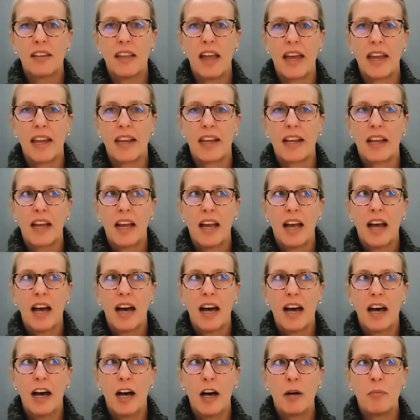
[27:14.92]
Like,
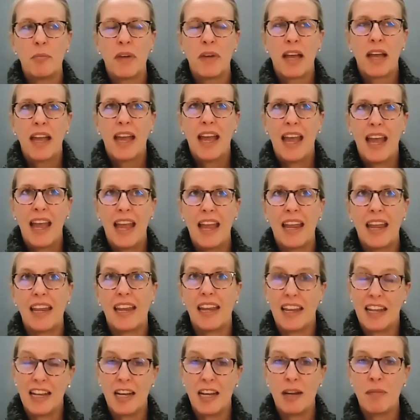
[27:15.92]

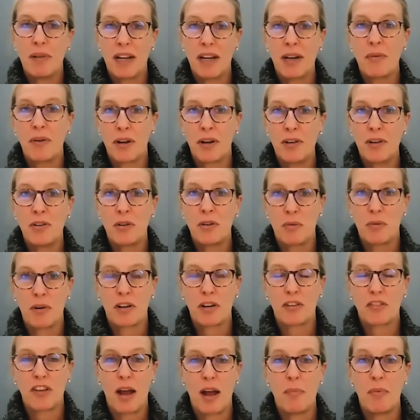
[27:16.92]
hey, anybody want to do a
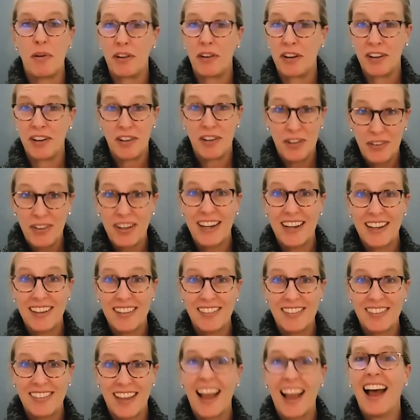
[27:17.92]
workshop on
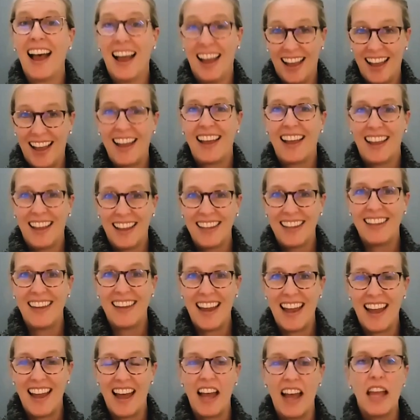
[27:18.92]
annuities?
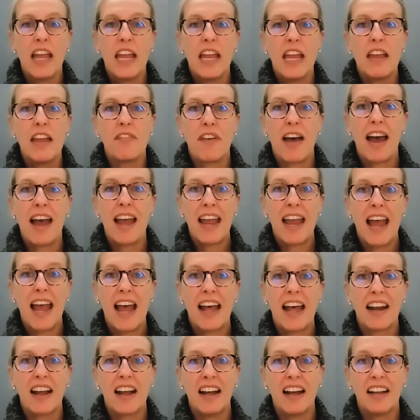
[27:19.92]
Yeah, if I
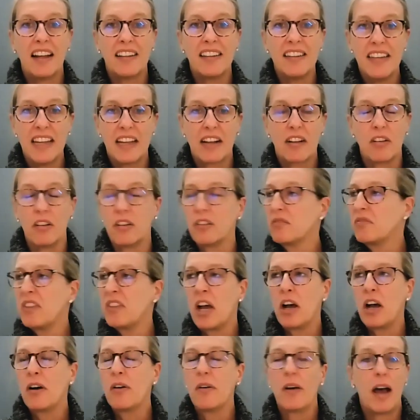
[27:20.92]
had a nickel,
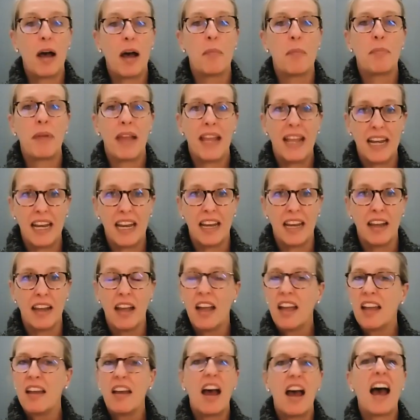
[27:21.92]
no, a
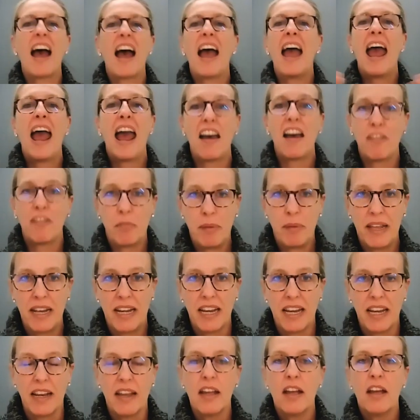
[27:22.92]
penny, a half
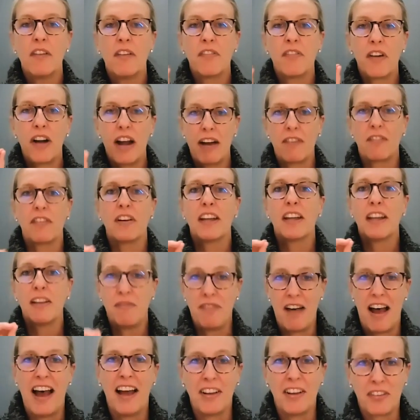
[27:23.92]
penny for every
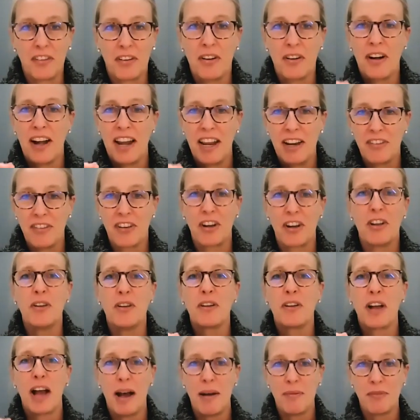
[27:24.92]
advisor or agent
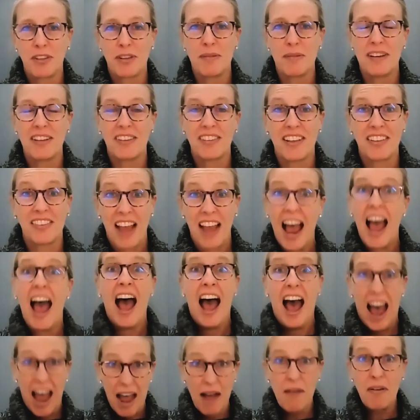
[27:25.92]
who comes to me and says,
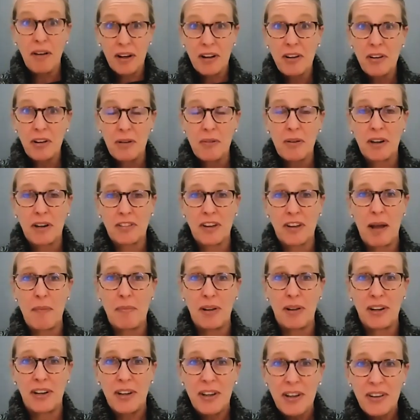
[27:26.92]
I want to do a
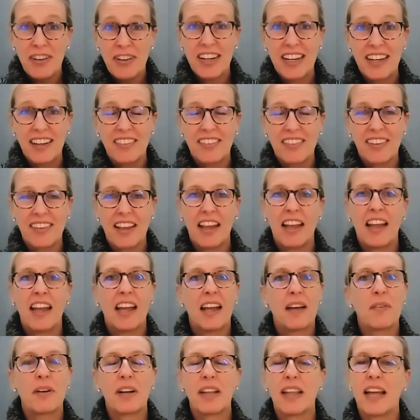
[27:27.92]
workshop on annuities.
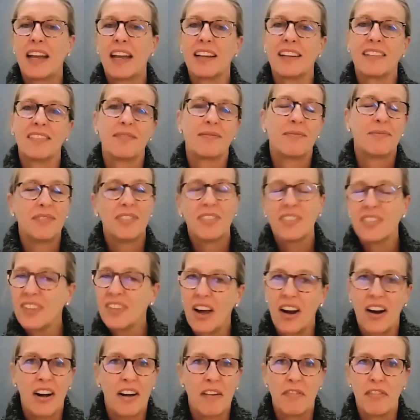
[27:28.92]
And we're like,
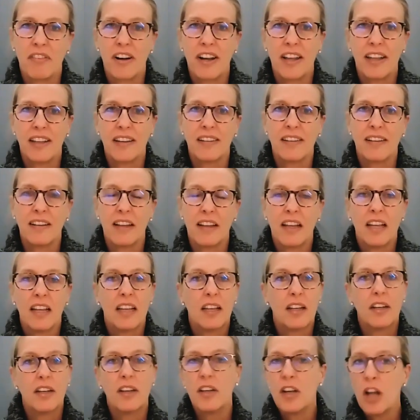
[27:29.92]
sorry, friend,
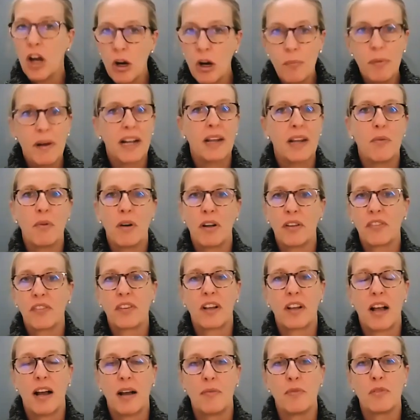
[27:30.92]
nobody
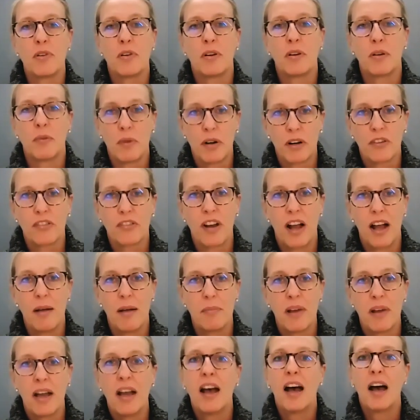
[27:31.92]
wants to come to a
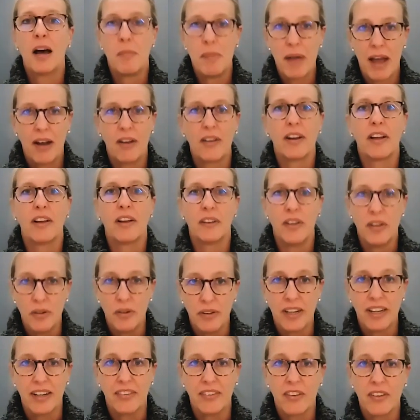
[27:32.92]
workshop about
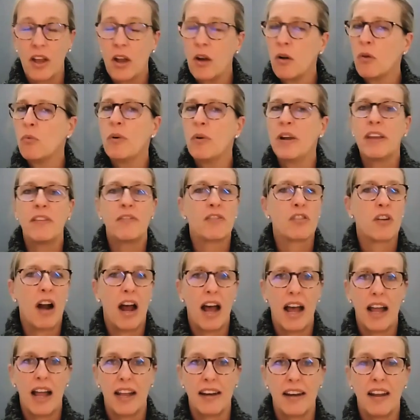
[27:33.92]
annuities. We've
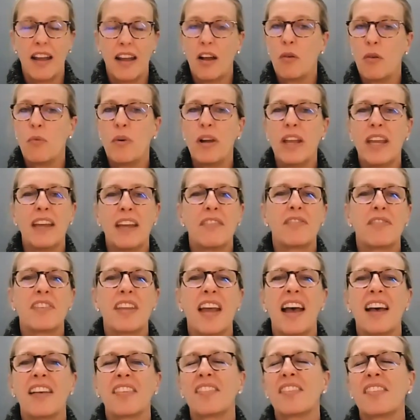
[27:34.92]
tried. We
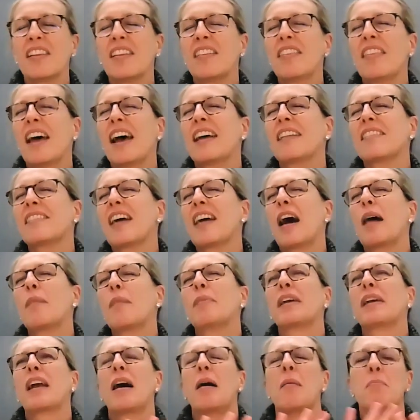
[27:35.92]
have tested that
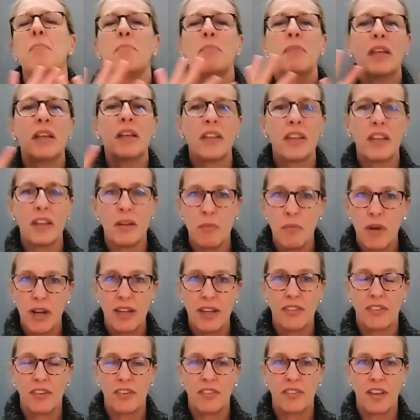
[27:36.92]
topic a million
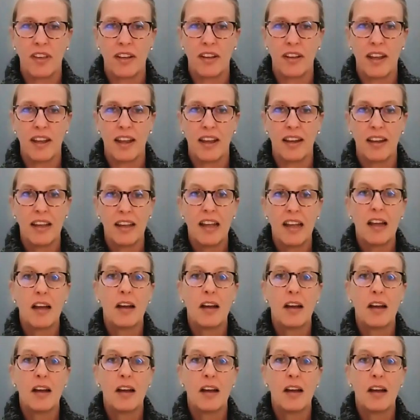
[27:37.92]
ways to Sunday.